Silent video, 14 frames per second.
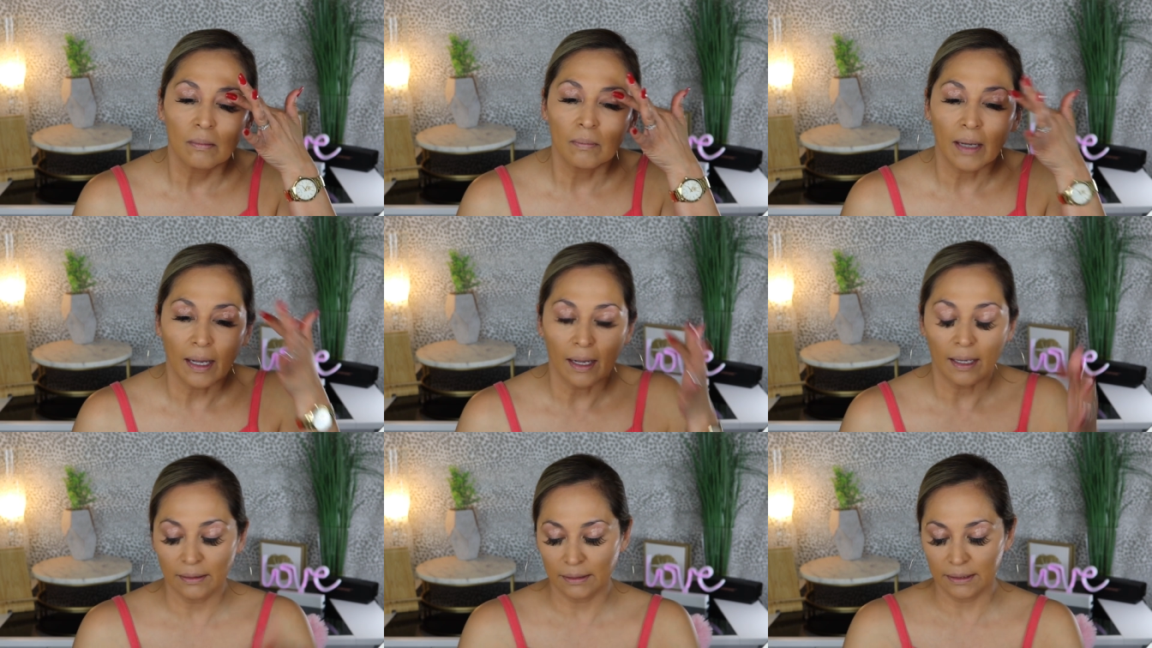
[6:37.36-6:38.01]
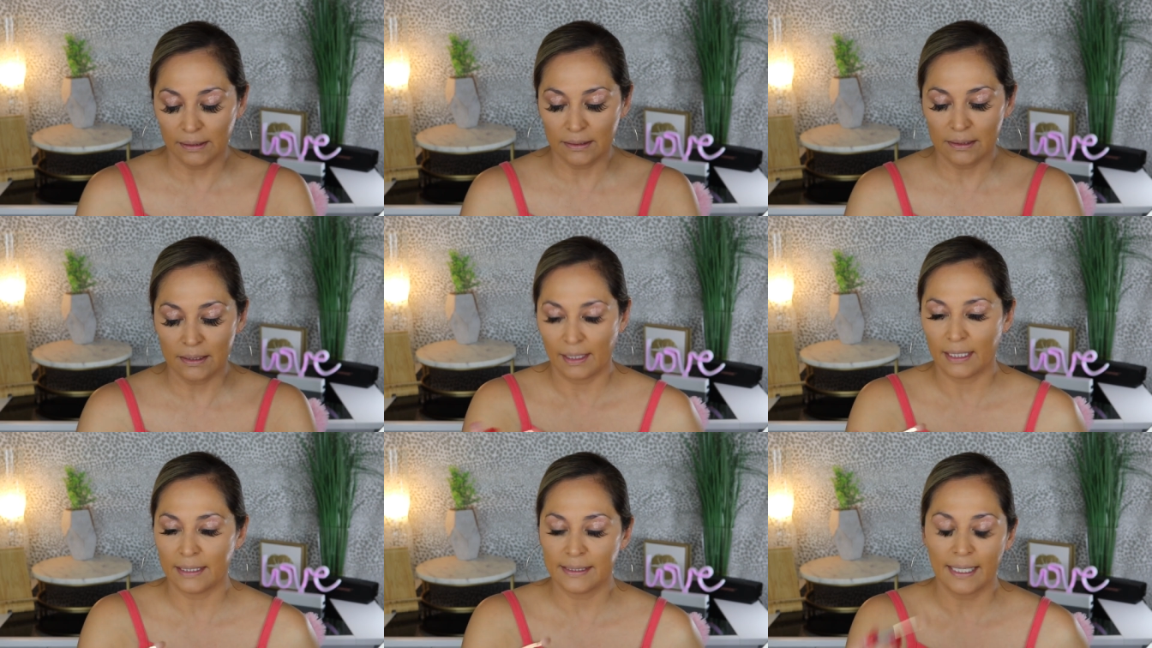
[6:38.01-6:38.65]
my eyelids.
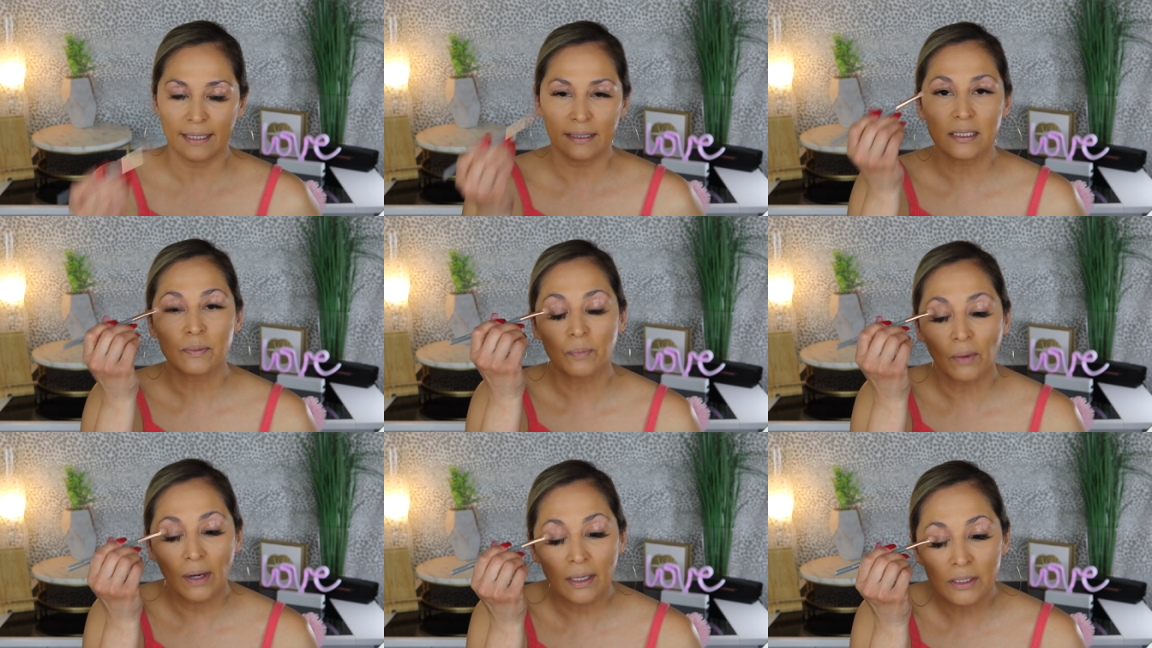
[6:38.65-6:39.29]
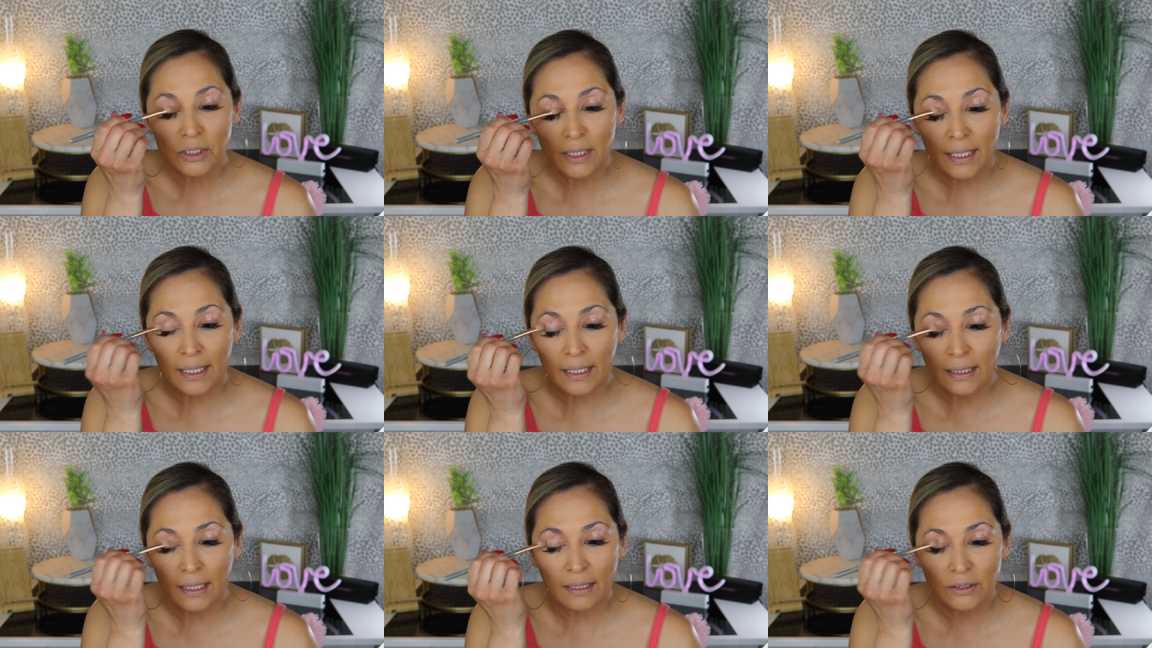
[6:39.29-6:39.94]
Then I take this brush
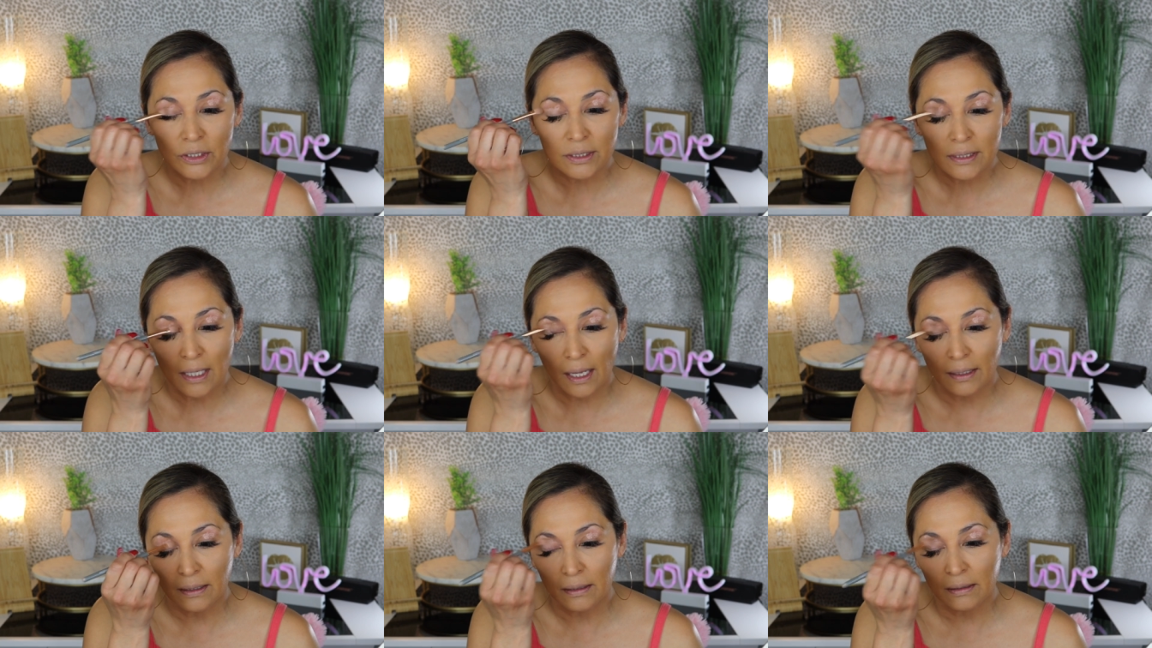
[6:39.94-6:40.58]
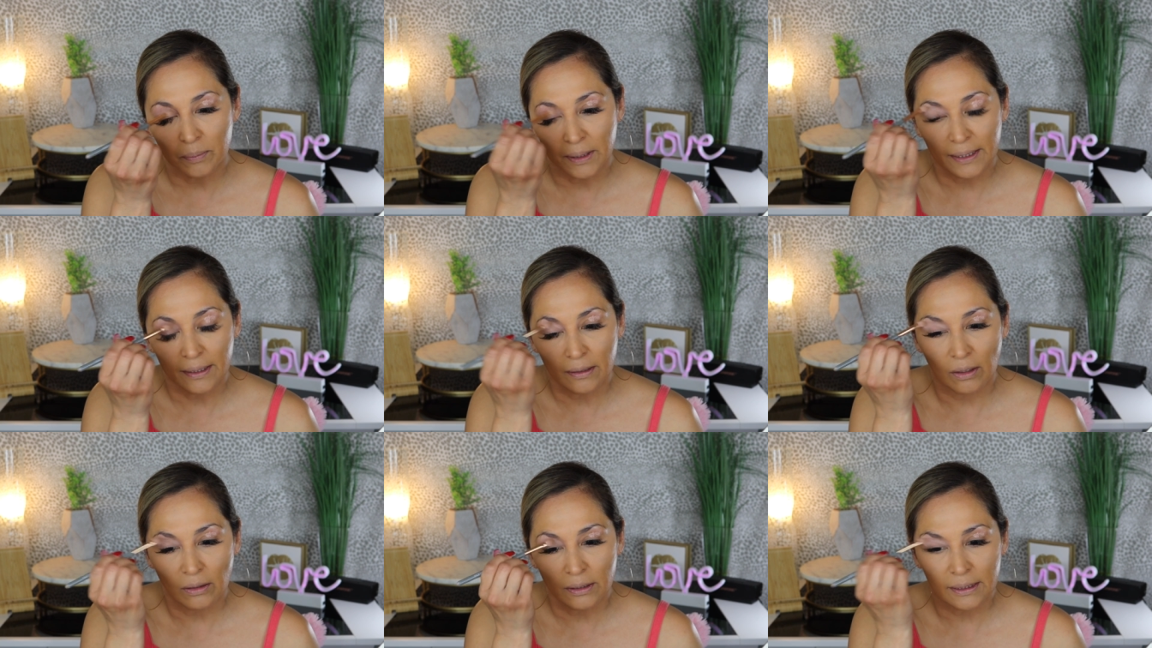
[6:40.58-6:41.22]
and I just kind of blend it
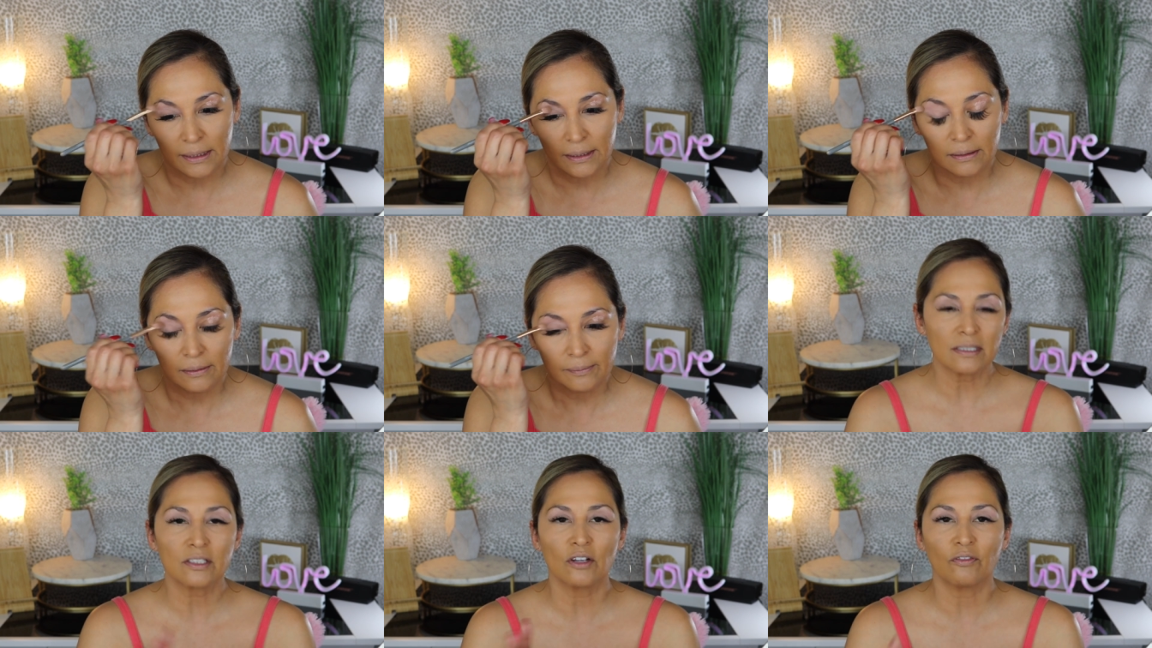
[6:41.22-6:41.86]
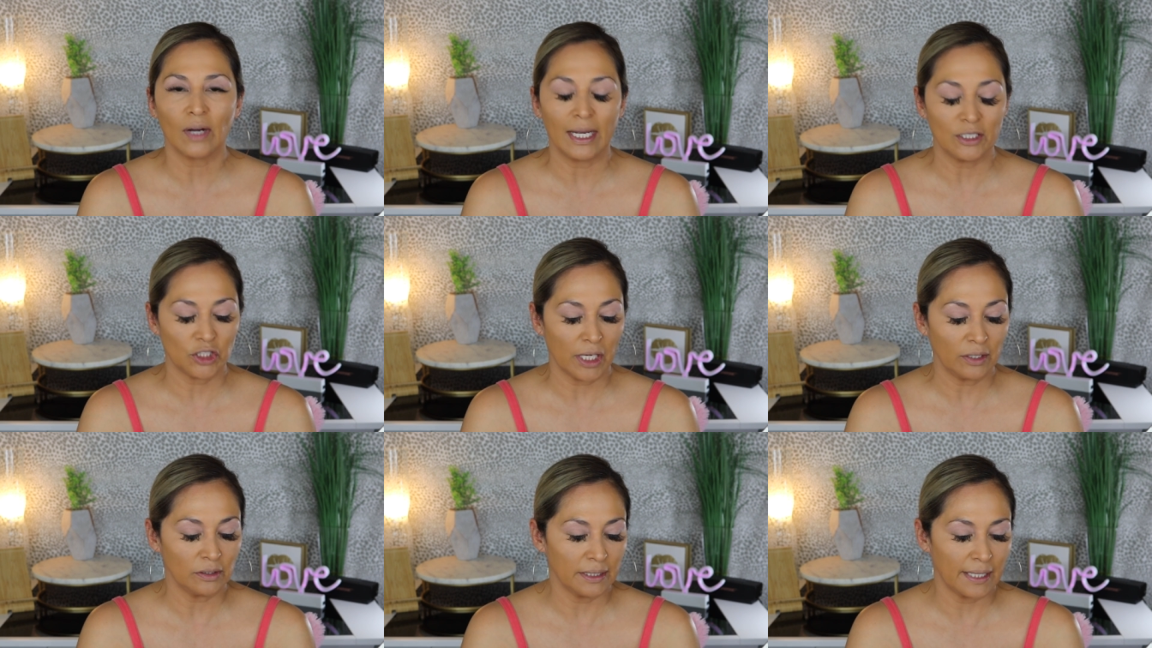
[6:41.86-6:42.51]
all in. So for
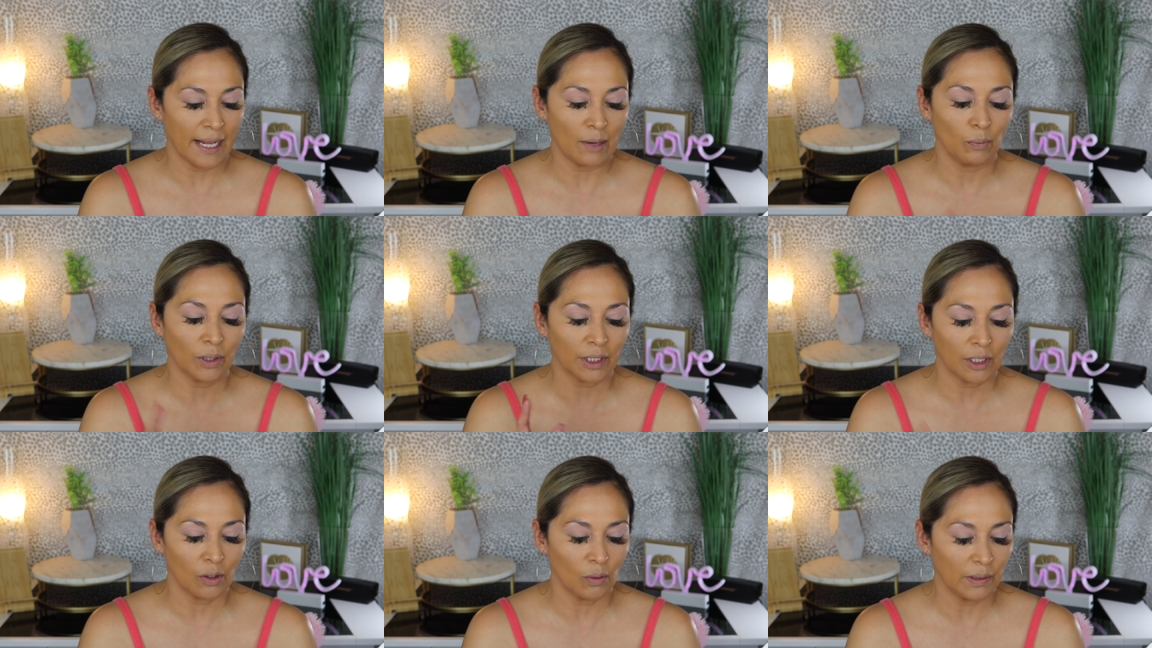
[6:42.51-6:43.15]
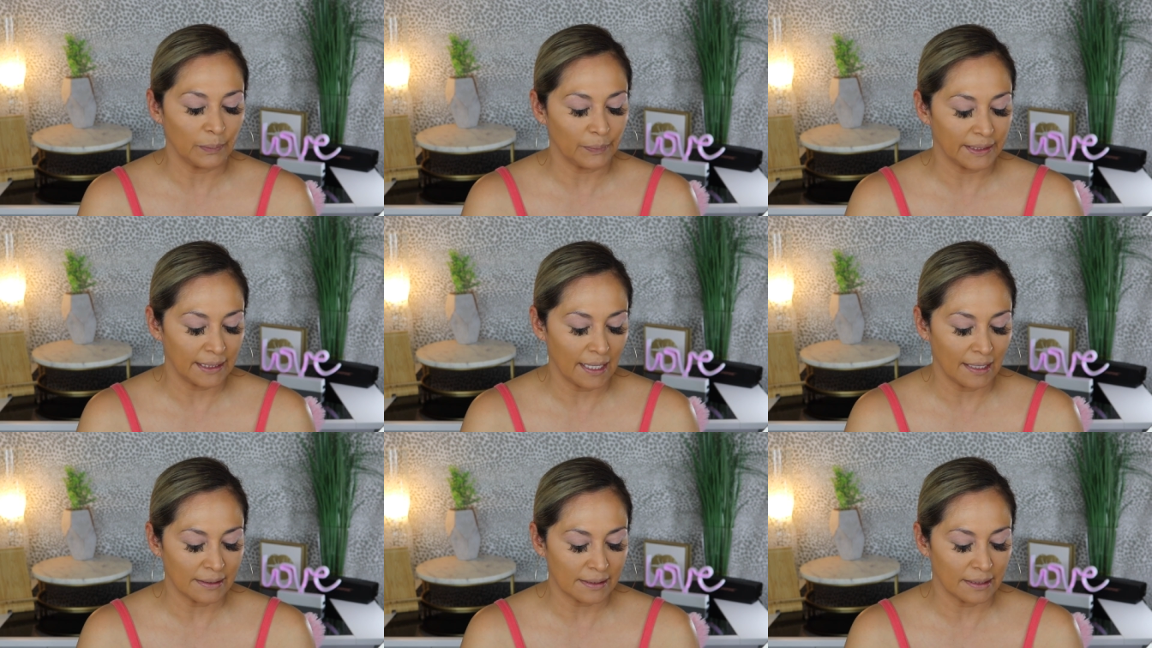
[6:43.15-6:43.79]
eyeshadow today, we're going to go in with the
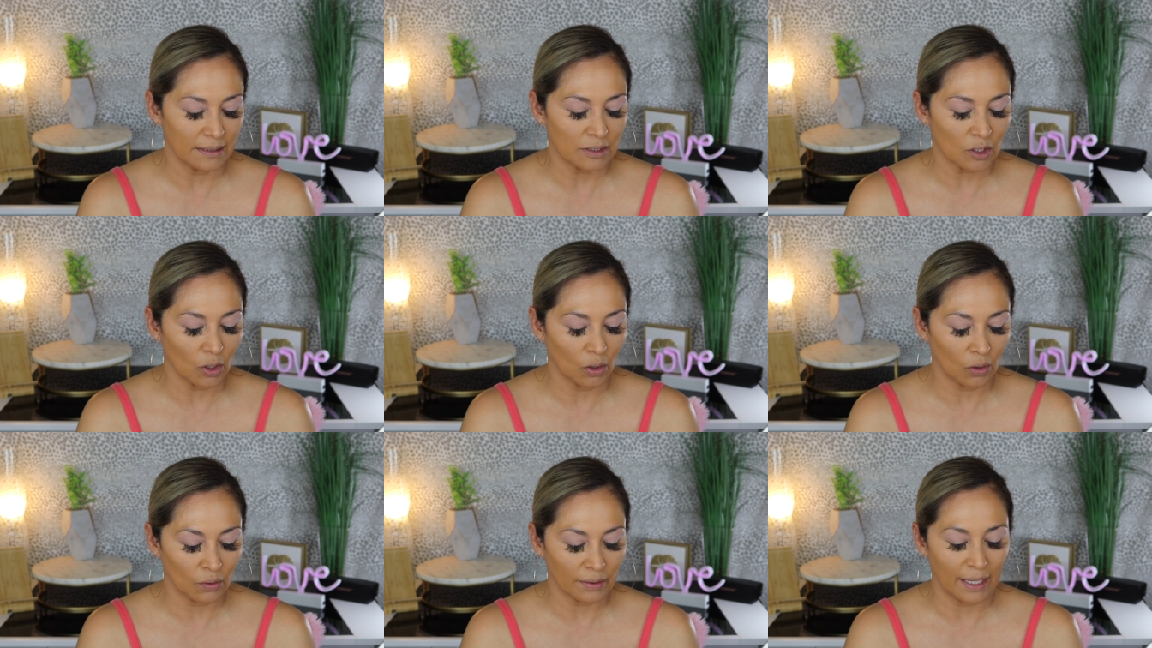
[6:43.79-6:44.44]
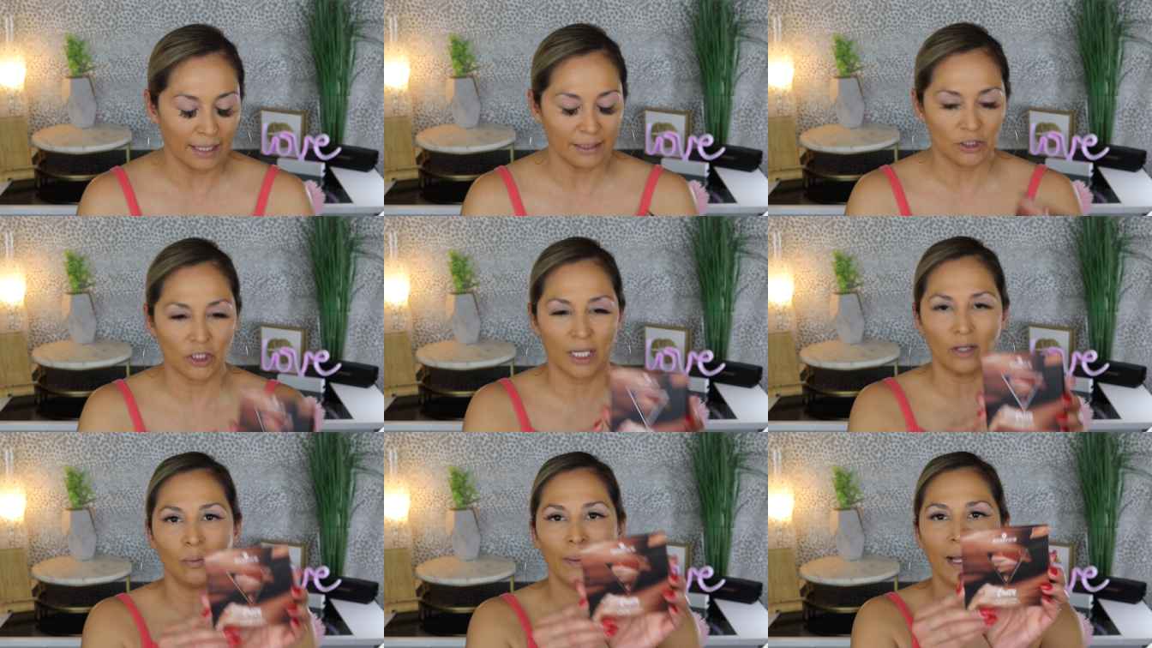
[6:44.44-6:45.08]
Essence Earth
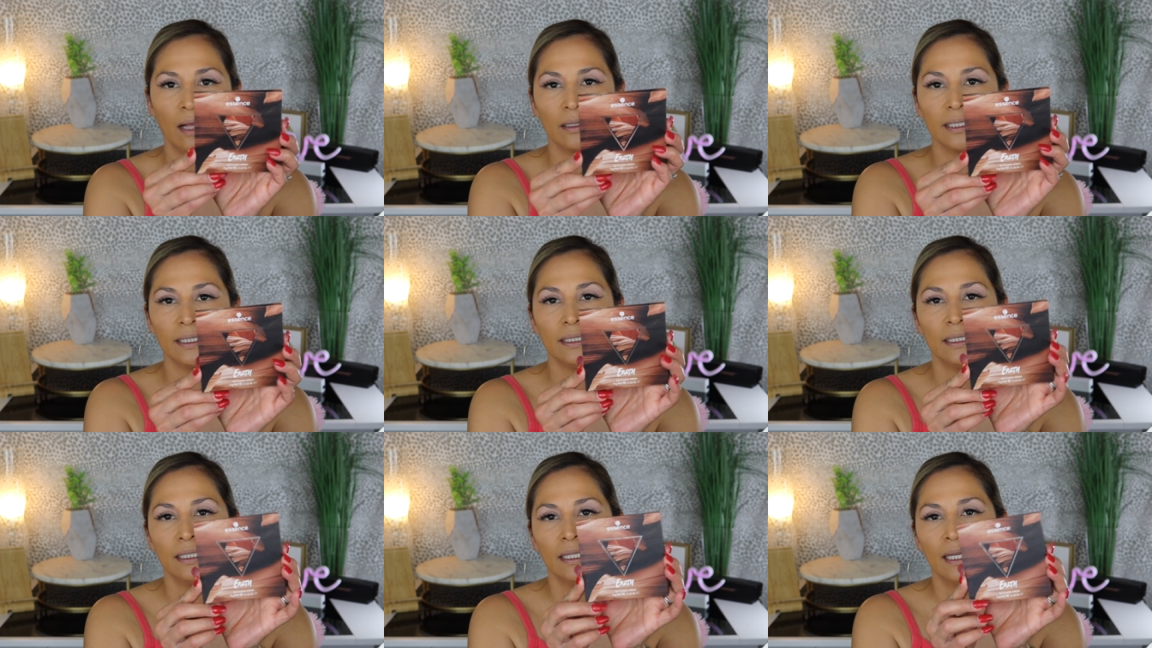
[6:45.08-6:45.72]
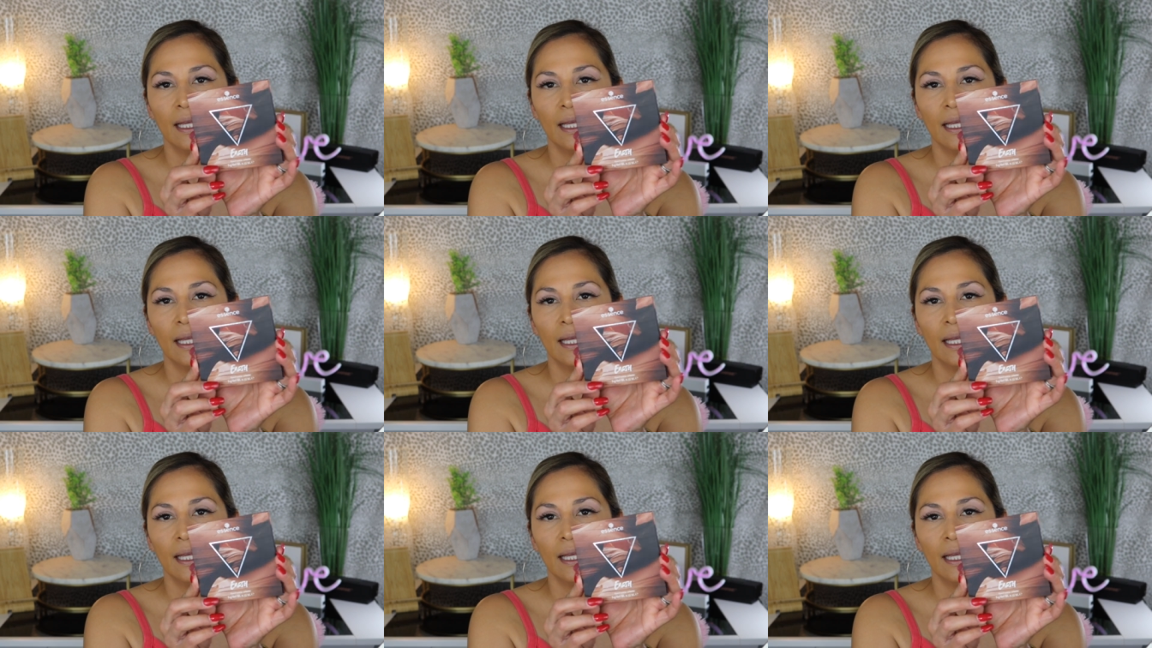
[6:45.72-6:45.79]
Eyeshadow Palette.